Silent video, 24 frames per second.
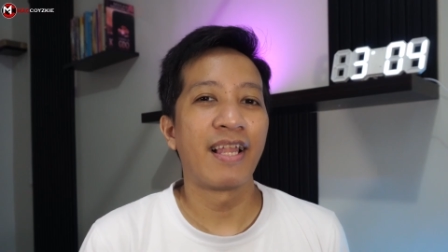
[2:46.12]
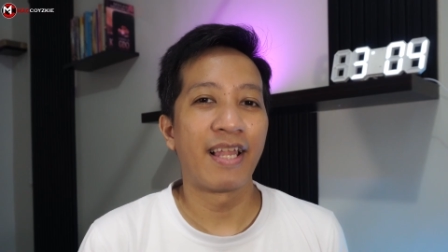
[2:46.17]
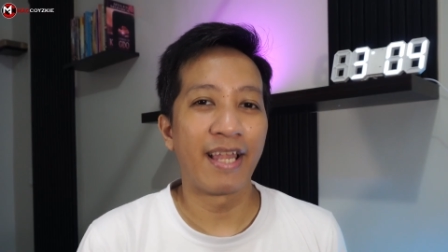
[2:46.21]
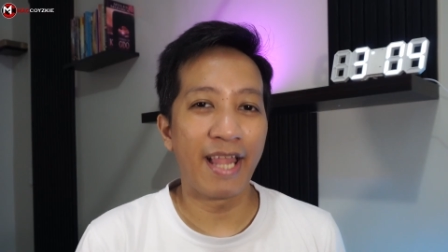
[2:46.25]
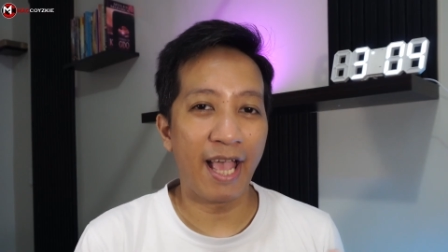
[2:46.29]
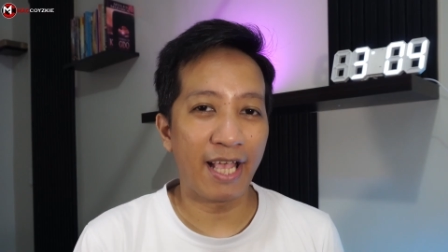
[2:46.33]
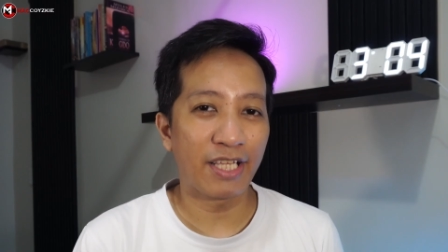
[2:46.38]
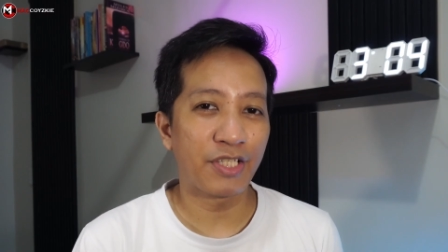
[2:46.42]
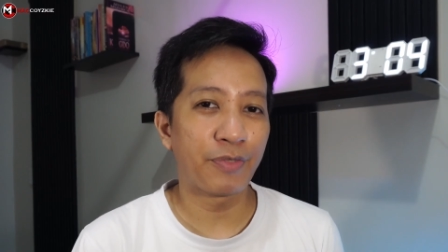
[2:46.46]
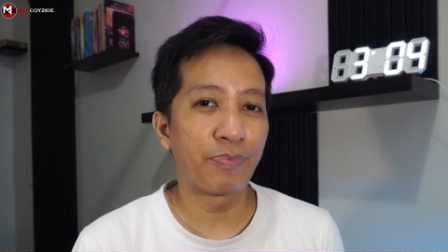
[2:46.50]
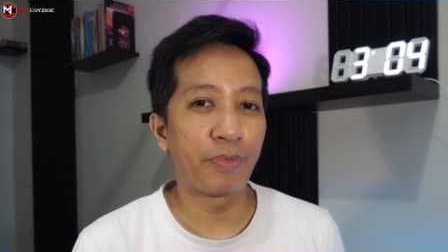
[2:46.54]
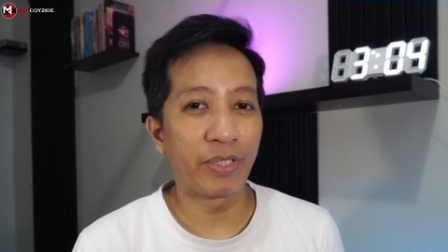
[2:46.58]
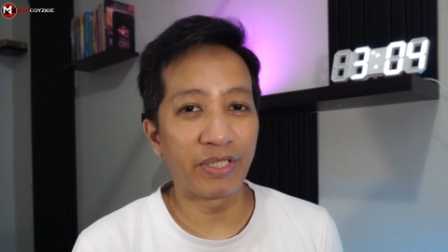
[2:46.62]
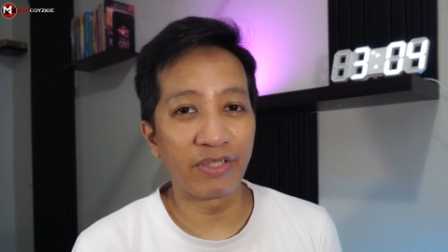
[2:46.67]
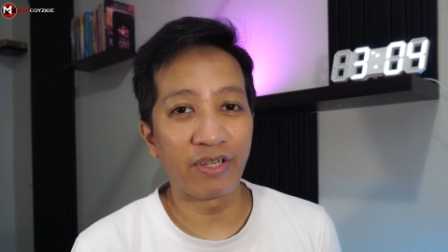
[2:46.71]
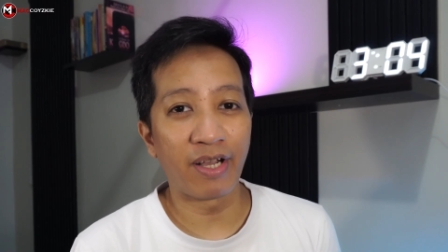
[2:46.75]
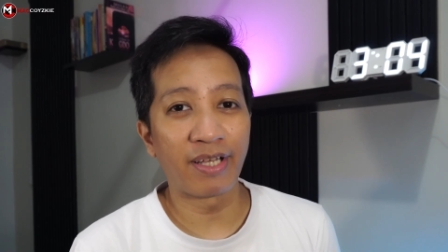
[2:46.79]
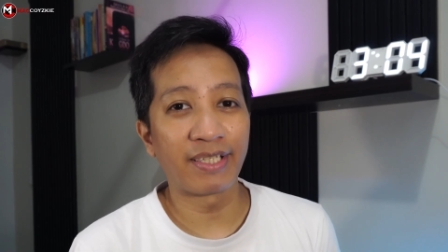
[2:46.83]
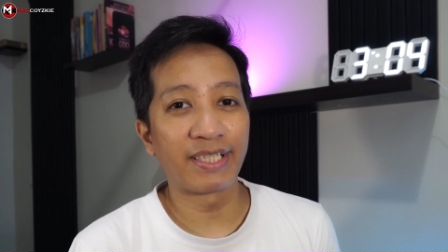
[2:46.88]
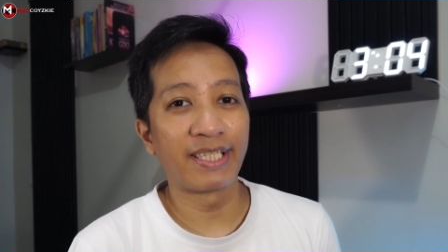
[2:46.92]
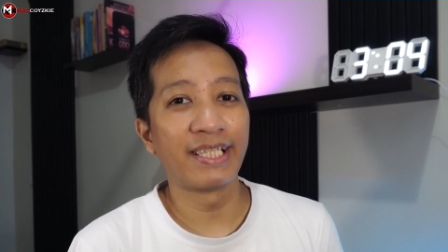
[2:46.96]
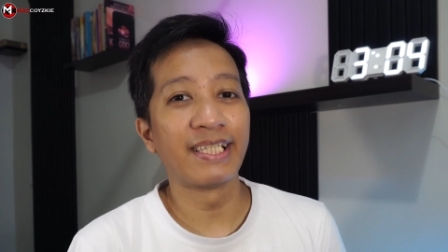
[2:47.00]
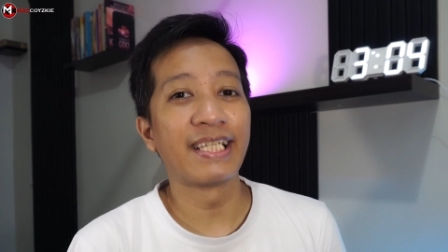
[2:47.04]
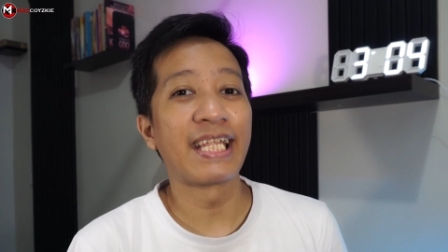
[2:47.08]
Last but
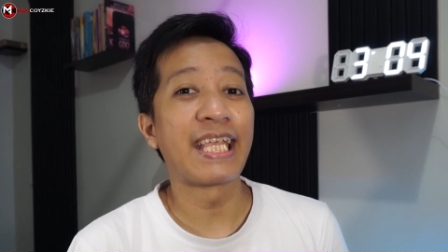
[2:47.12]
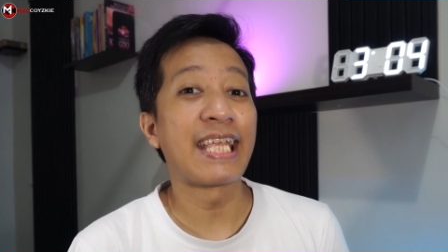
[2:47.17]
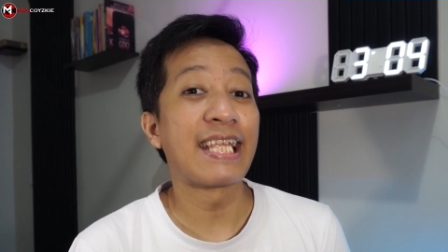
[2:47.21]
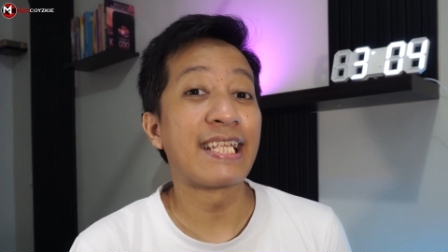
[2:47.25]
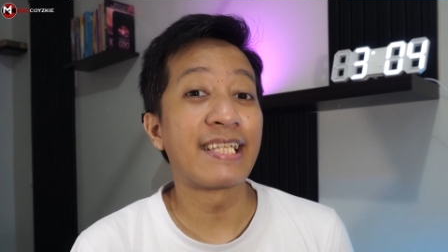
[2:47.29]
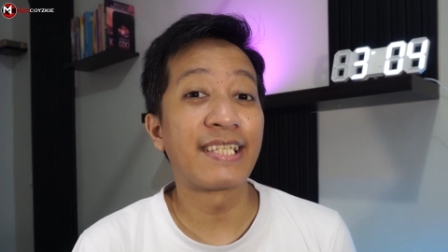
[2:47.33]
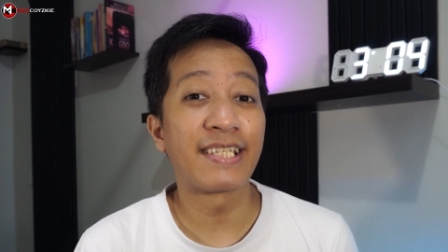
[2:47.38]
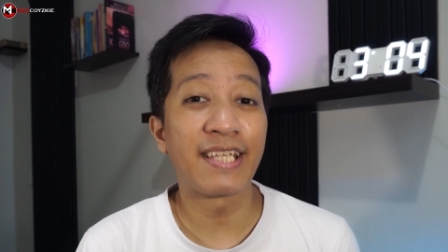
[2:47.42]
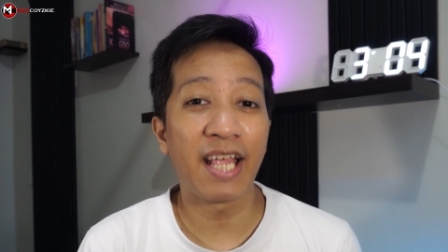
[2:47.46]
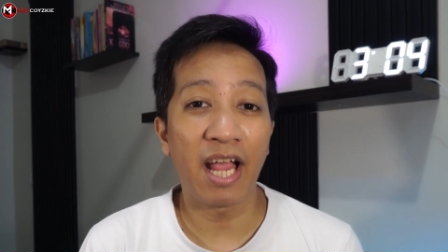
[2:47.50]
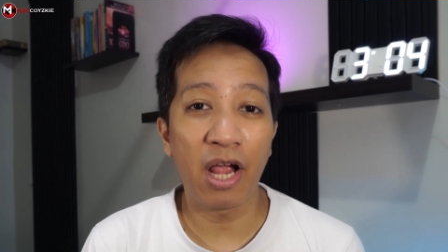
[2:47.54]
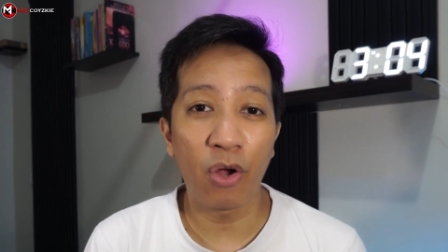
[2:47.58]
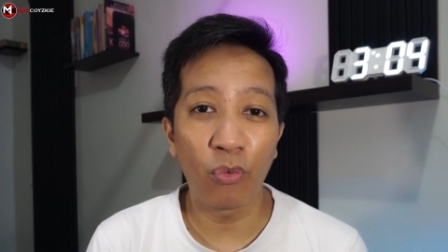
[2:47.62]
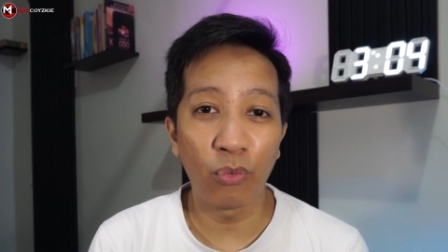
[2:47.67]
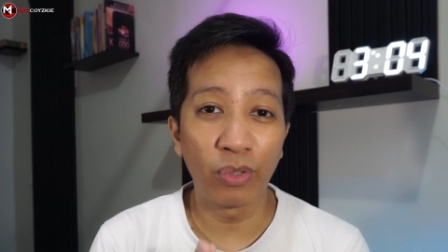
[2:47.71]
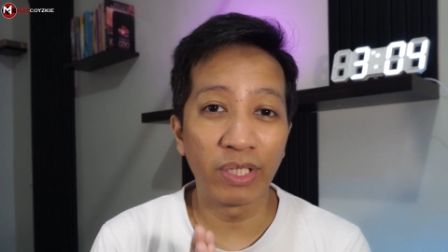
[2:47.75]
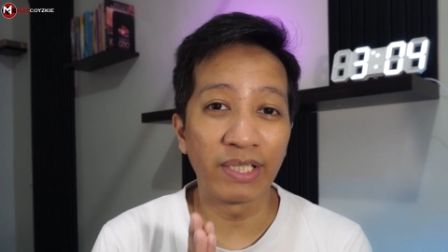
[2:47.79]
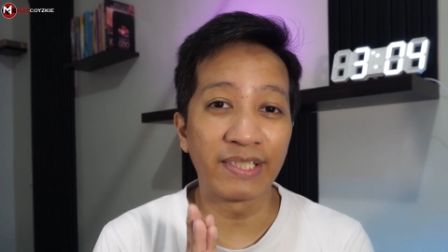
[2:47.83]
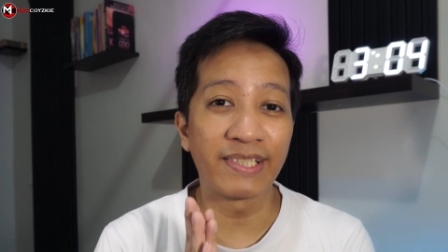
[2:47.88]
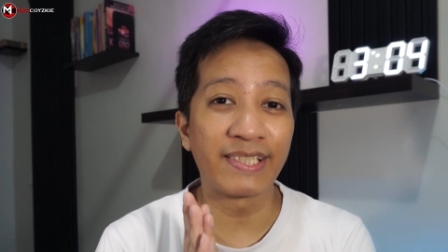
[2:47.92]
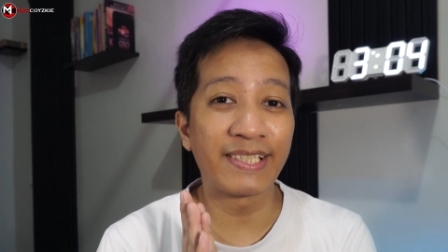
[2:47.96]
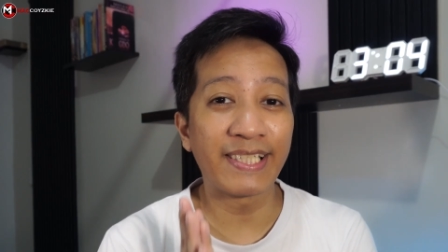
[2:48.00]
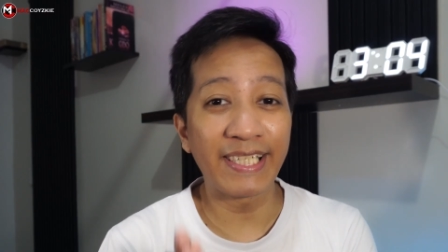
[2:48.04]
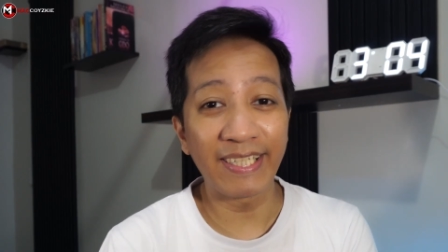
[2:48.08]
not the least, I
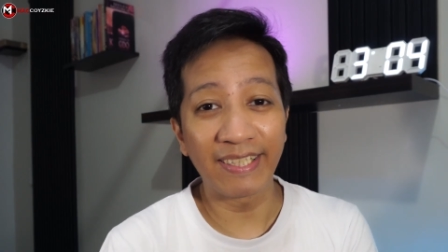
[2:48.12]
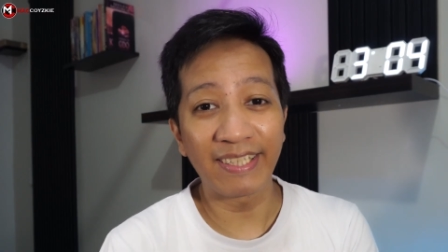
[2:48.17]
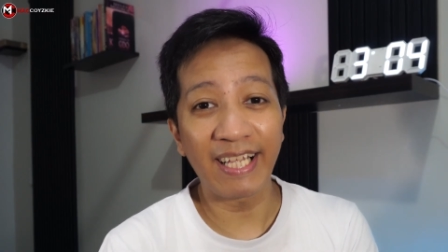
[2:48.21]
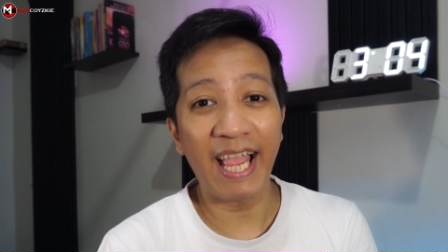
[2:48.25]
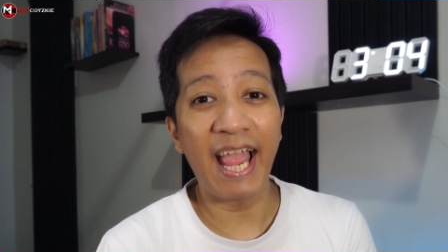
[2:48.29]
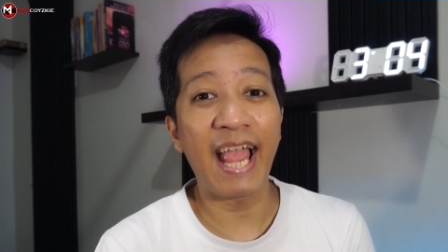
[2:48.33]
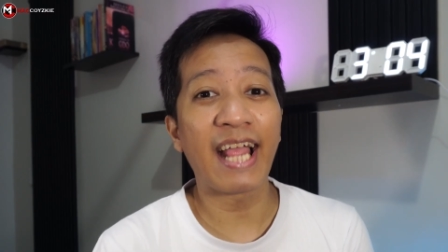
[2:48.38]
will still